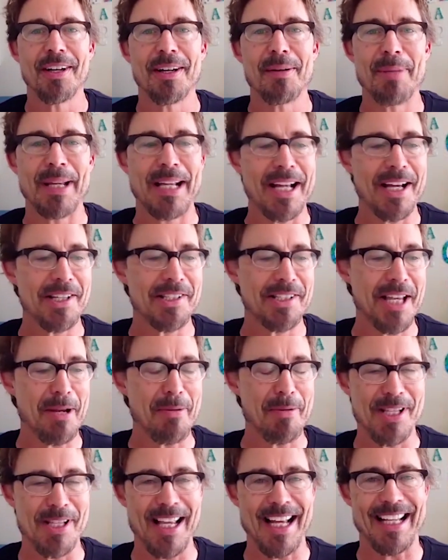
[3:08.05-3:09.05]
Because he
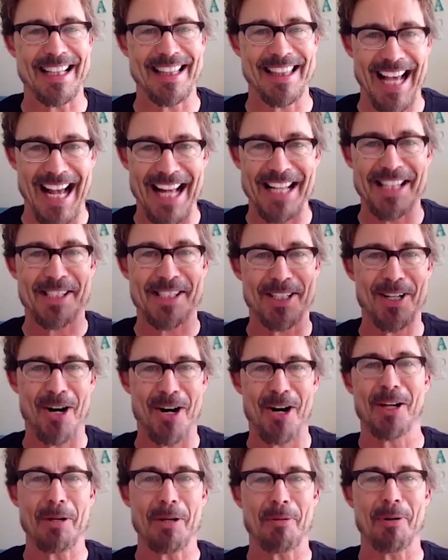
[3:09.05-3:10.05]
was like, that's
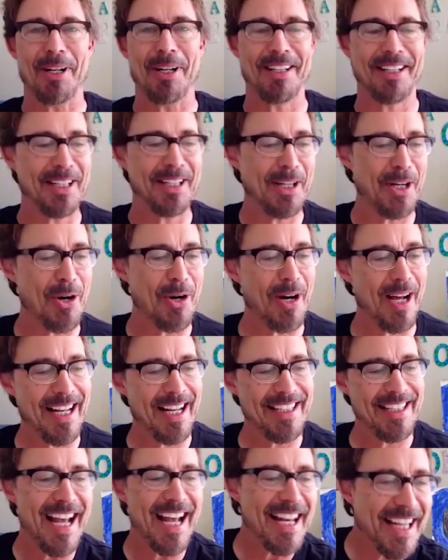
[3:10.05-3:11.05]
Hollywood, you know?
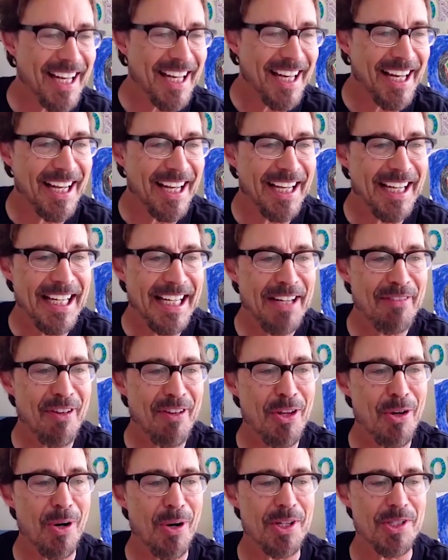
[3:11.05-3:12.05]
And yet, even
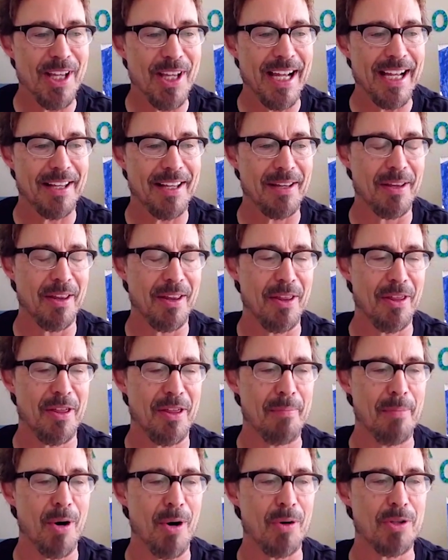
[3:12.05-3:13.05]
though it's like the
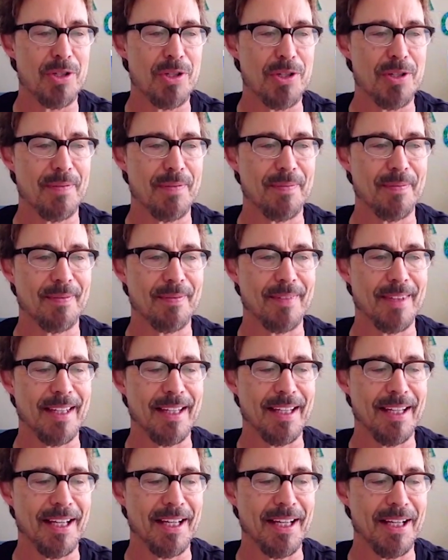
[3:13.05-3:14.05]
most
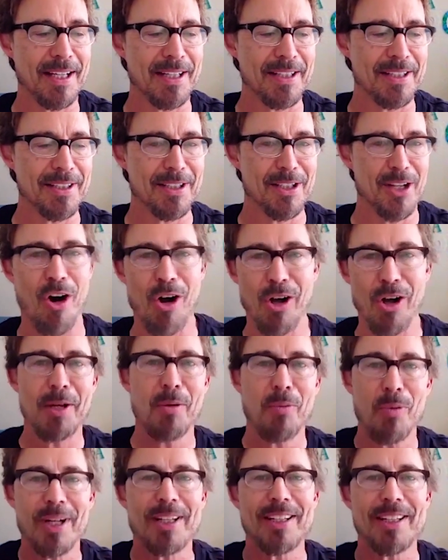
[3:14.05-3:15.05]

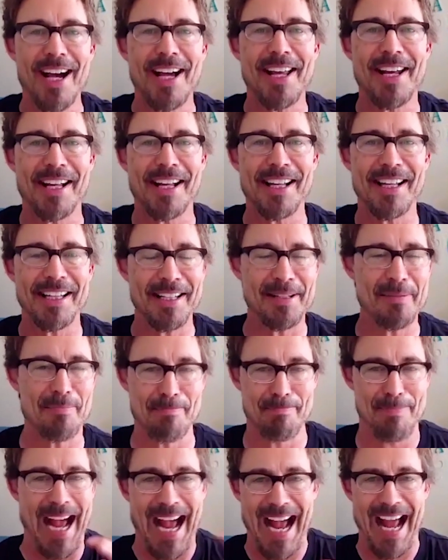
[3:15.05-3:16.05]
Hollywood kind of
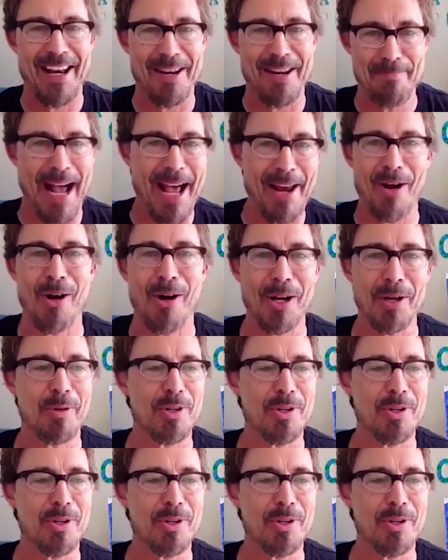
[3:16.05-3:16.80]
bad, bad Hollywood